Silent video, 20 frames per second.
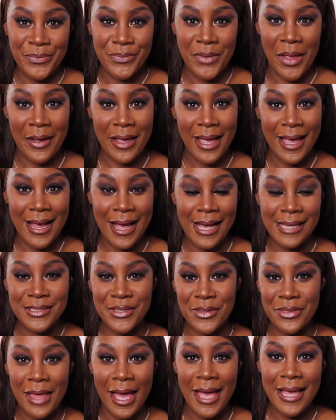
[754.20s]
Okay guys,
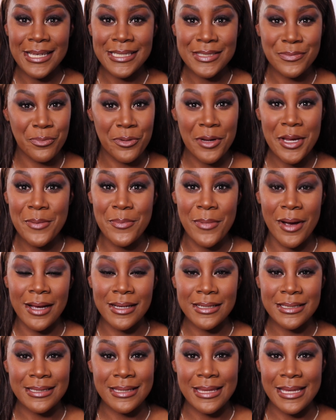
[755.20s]
so that is pretty
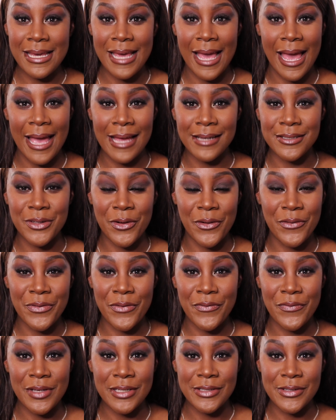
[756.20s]
much the end of
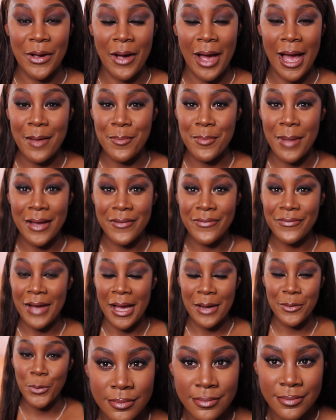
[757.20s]
the video and my
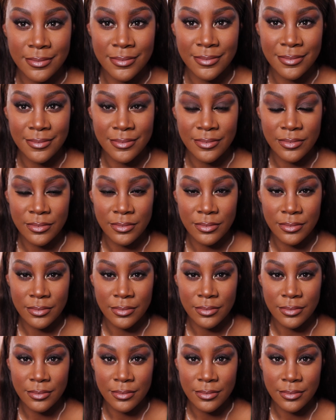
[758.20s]
final and completed
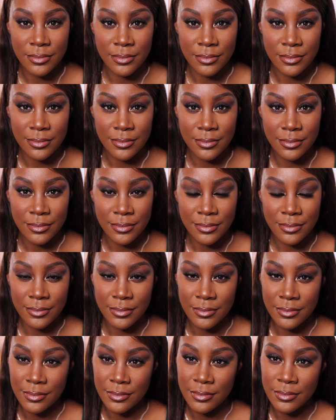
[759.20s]
look. So this is
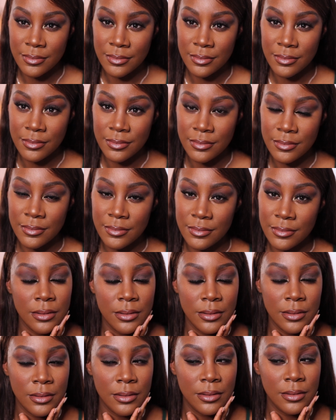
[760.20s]
my version of
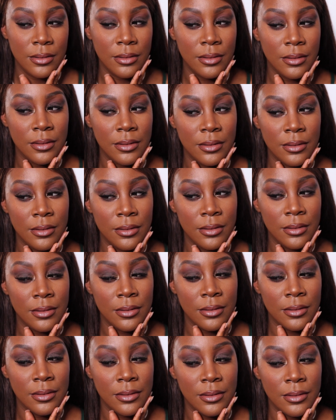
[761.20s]
doing a very
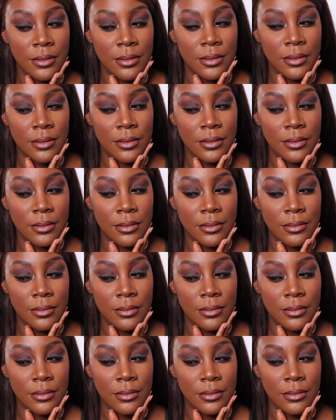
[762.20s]
sexy, sultry,